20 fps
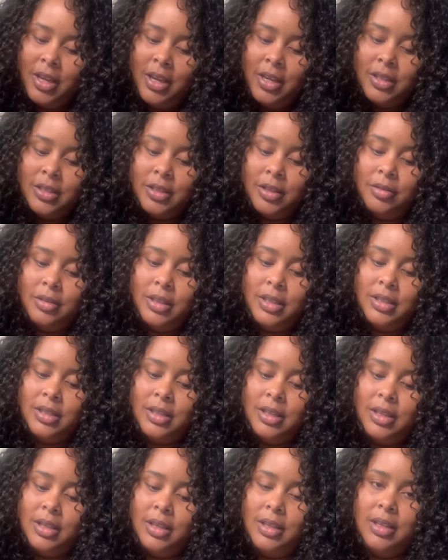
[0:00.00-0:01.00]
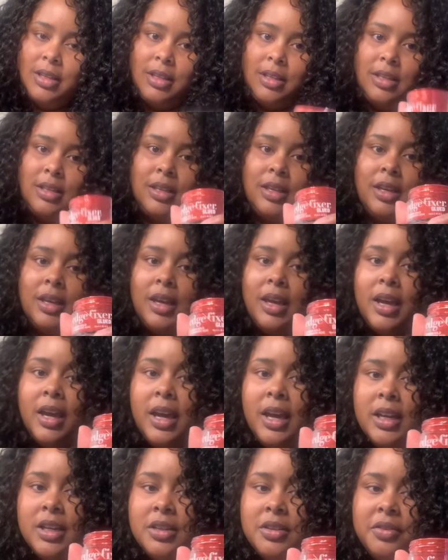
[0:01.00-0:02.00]
So this is
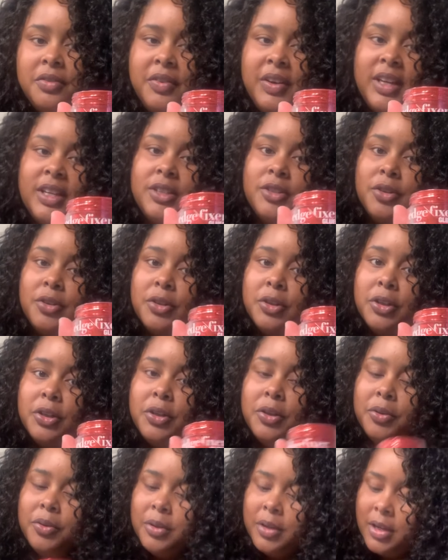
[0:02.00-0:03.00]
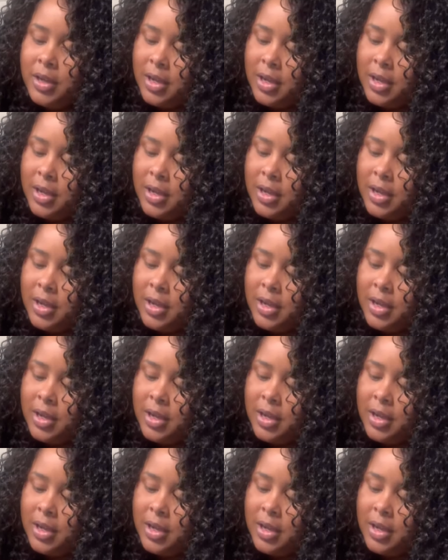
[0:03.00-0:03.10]
Edge Fixer Glue.